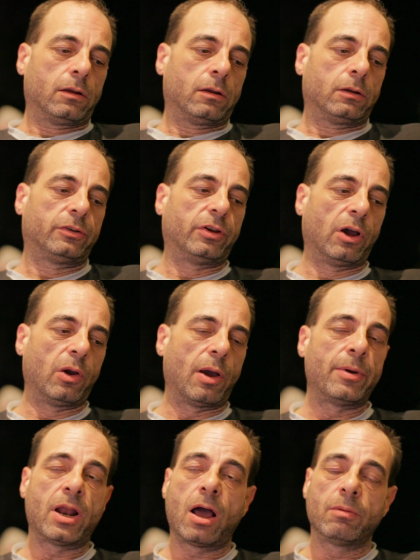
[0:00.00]
So, I
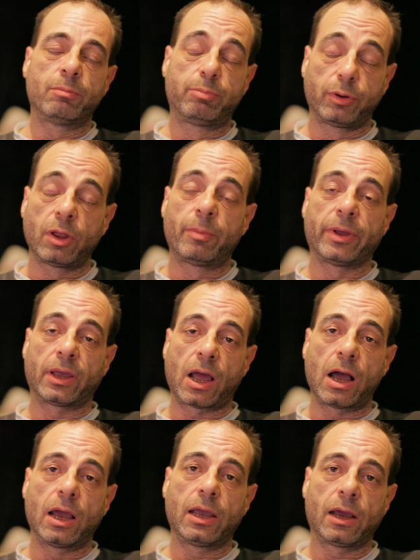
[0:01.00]
mean, I'm blubbing.
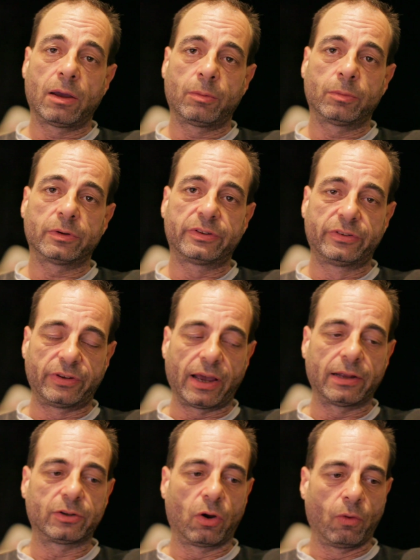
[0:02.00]
I am
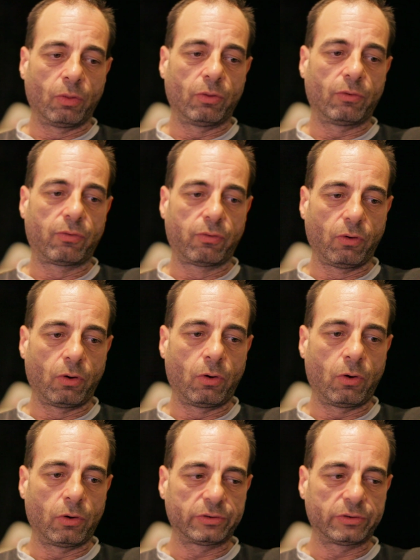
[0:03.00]
sat on the floor